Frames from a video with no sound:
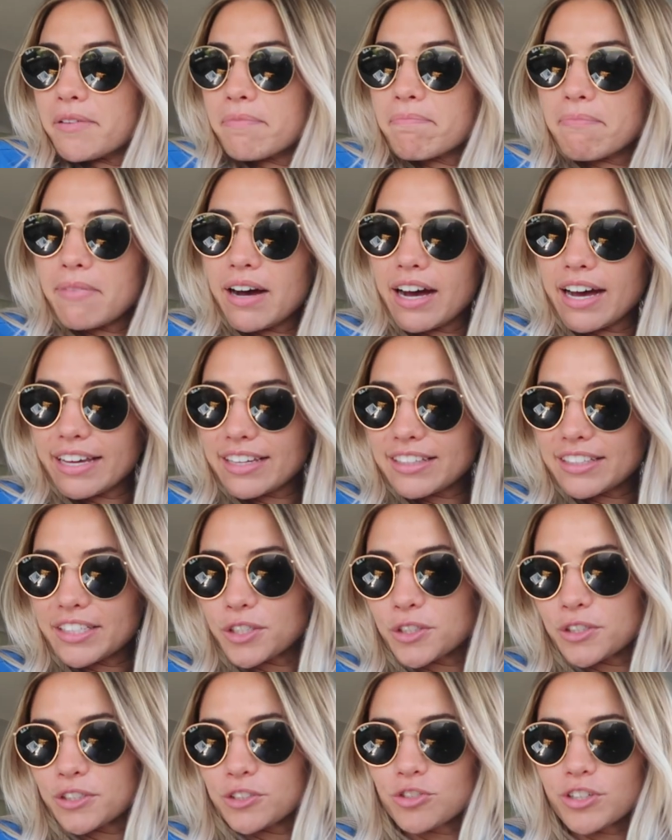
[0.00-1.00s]
My
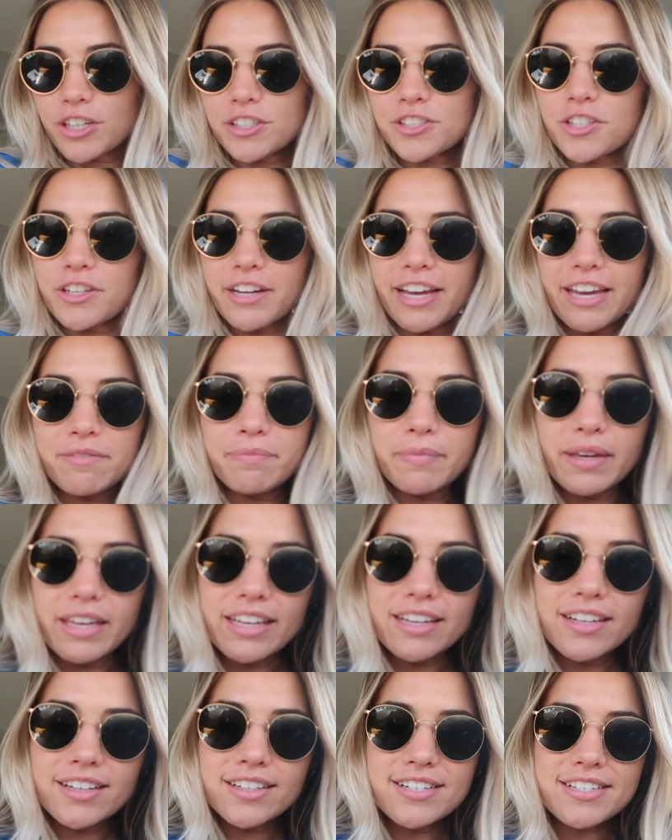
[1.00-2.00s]
clinical instructor gave
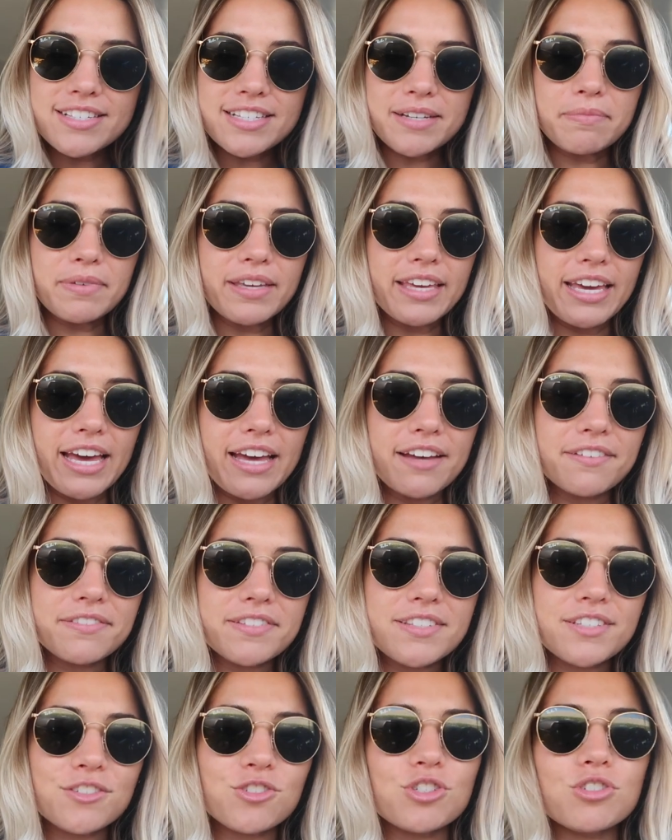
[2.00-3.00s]
me some
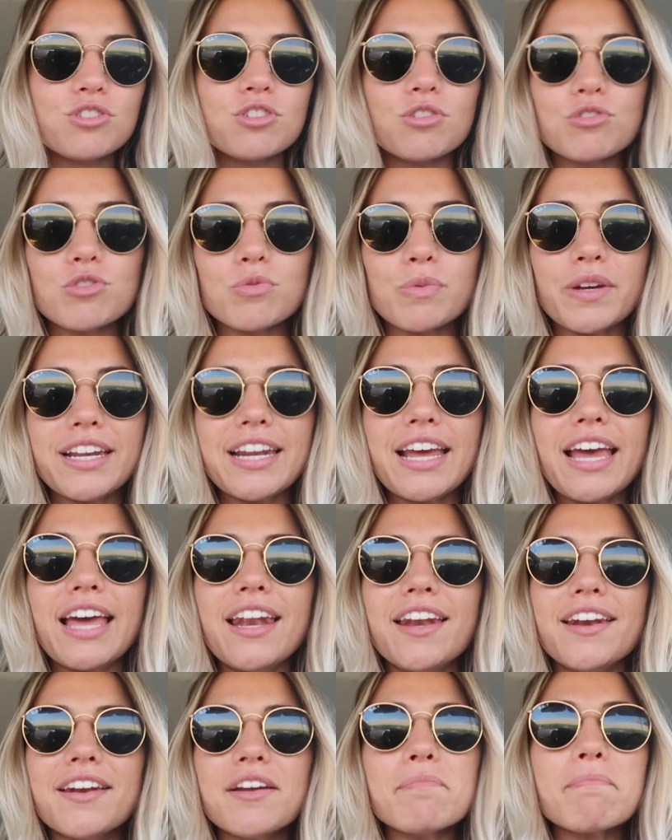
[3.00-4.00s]
gifts. She's so sweet,
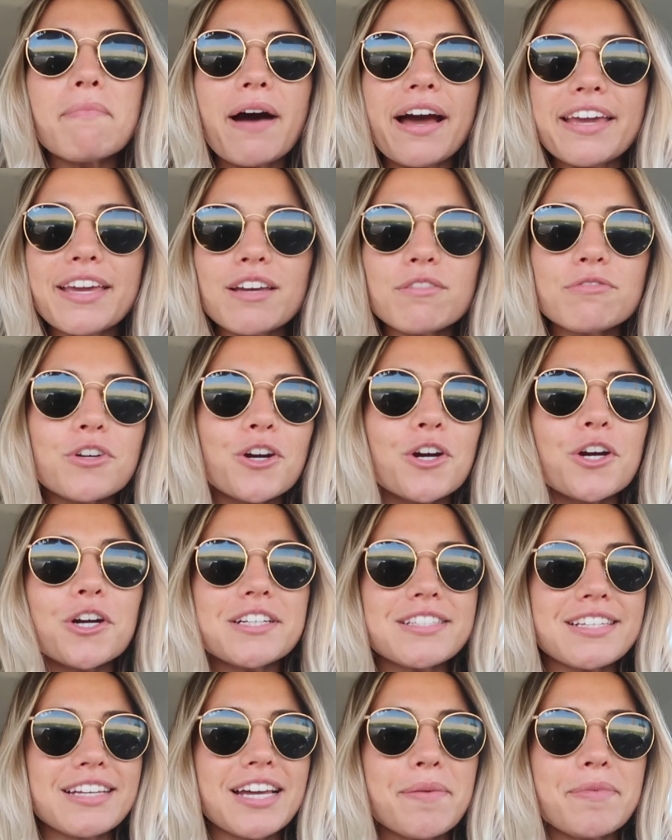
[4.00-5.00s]
and my gift for her
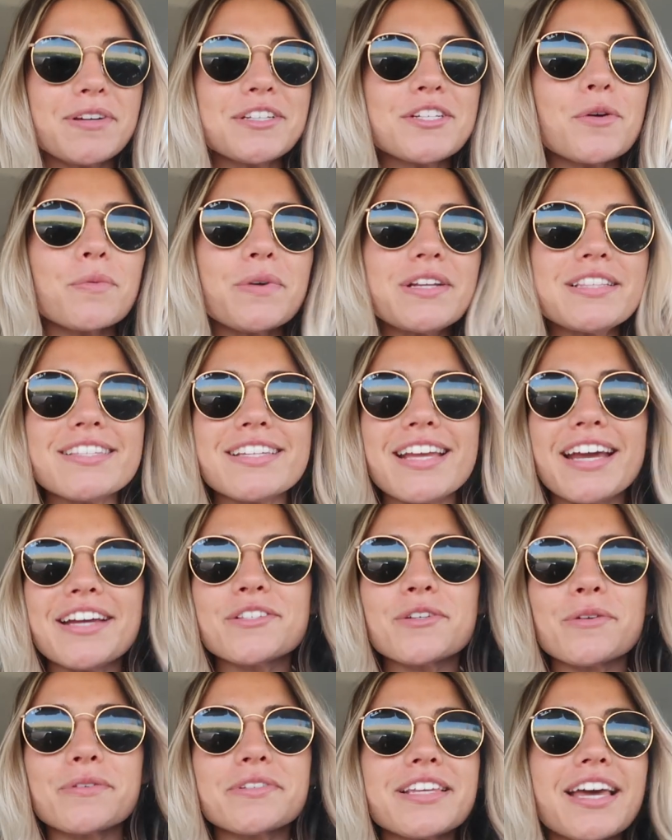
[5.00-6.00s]
isn't coming till Wednesday,
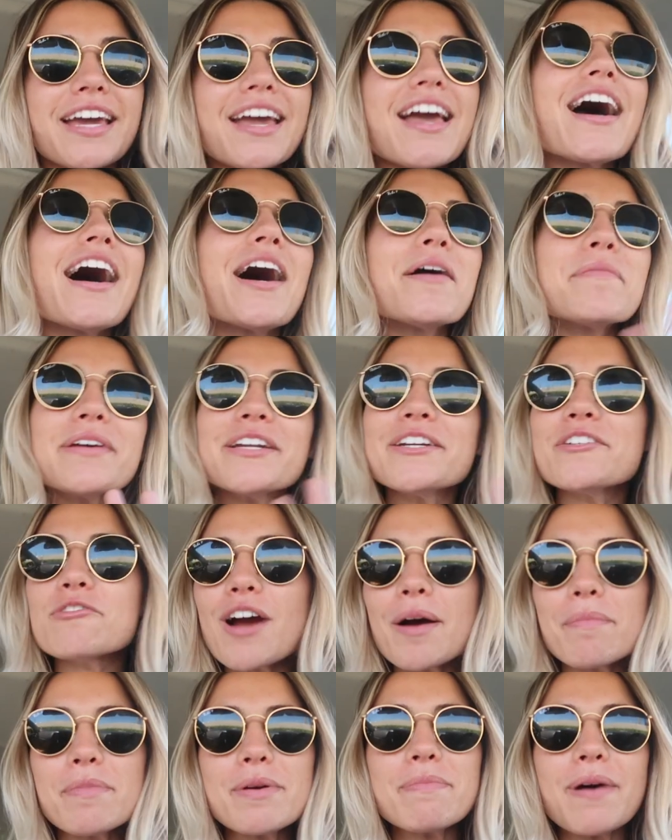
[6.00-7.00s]
so I was like, I'm gonna
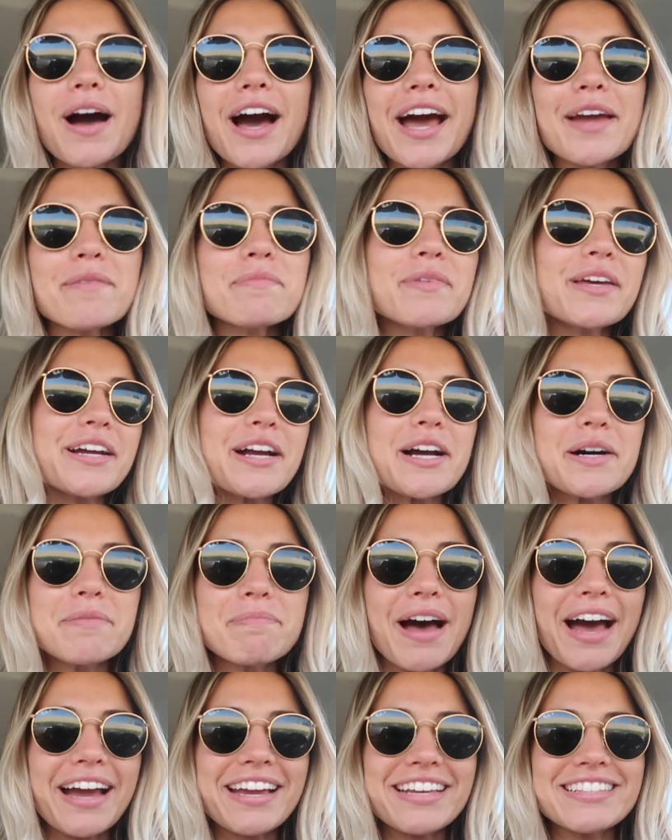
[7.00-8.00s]
drop it by, I'm gonna come
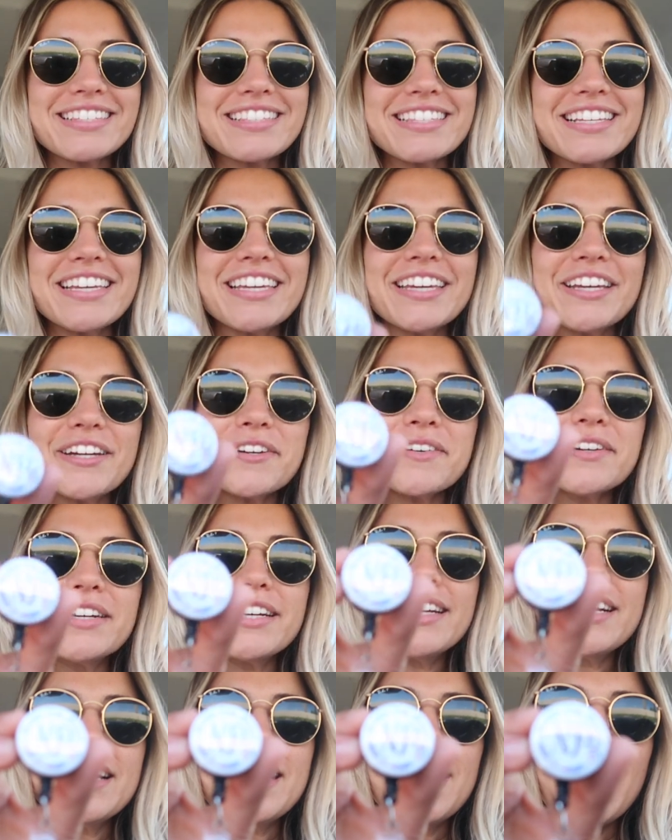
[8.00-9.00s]
back and see you.
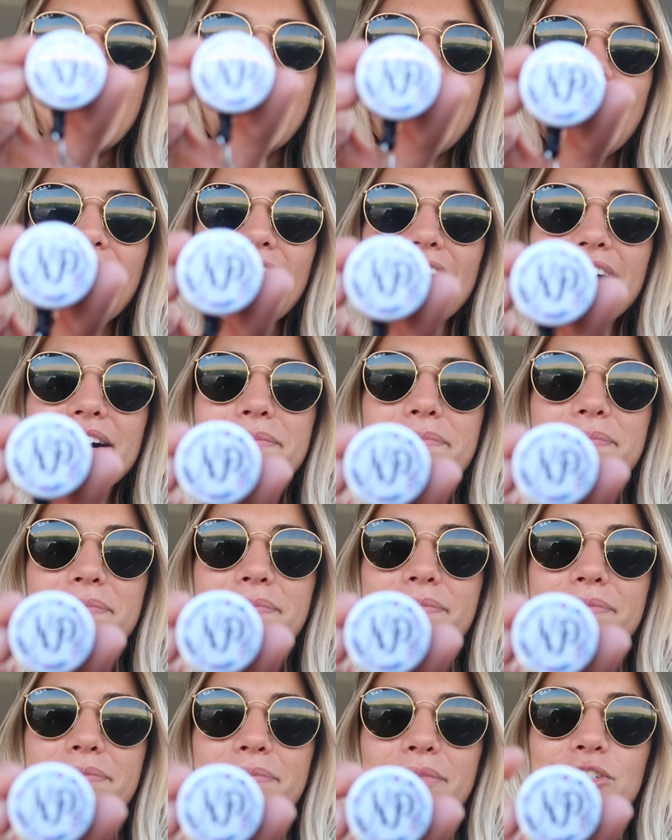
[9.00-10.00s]

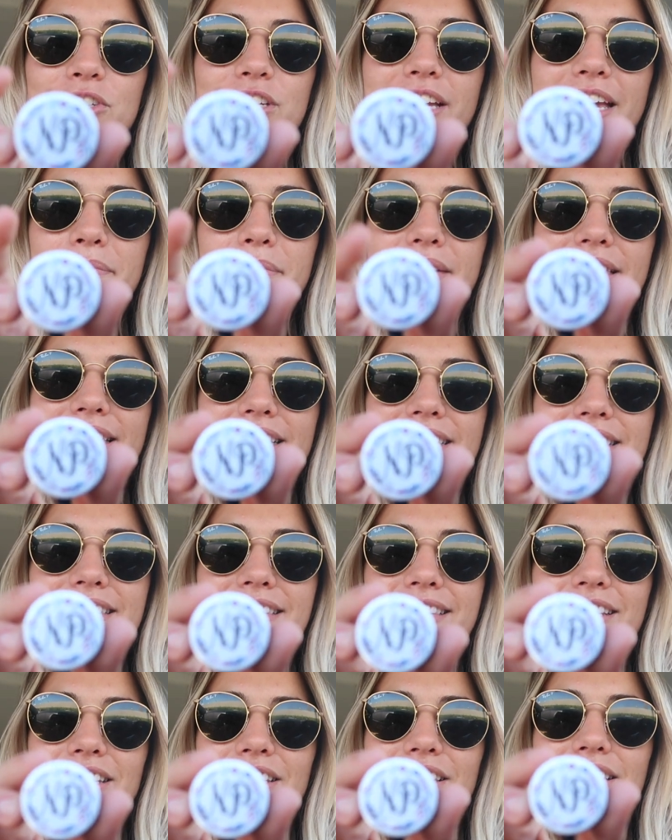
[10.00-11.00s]
But she gave me this
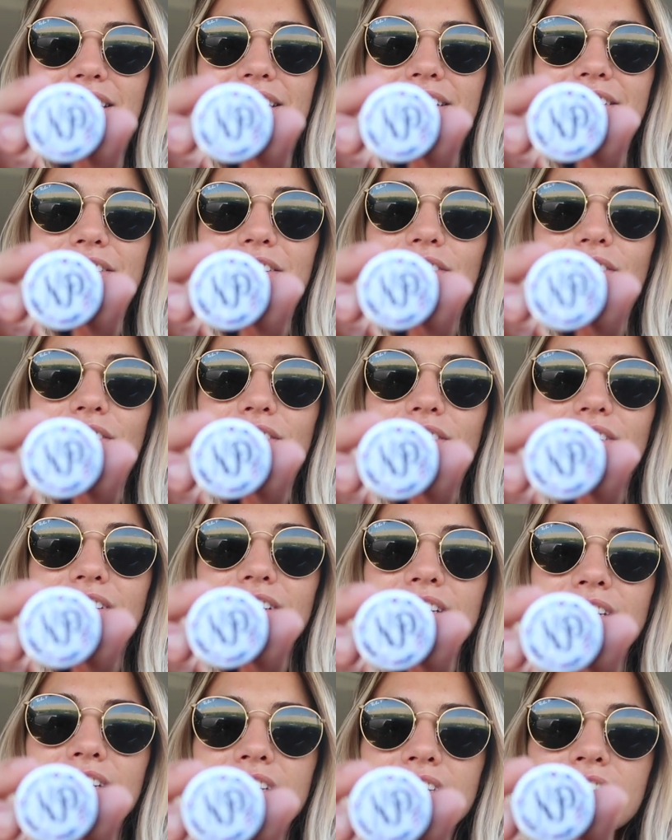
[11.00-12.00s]
little,
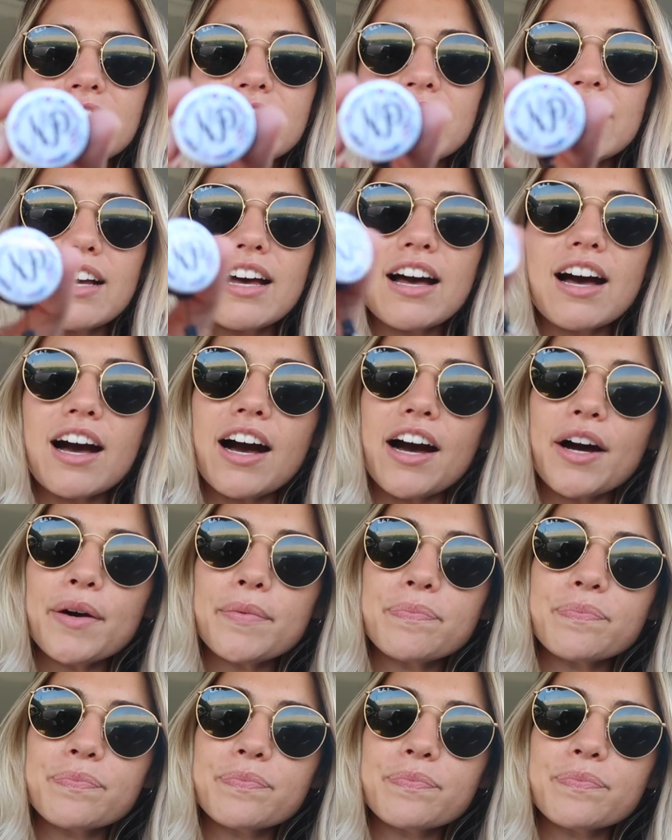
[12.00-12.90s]
I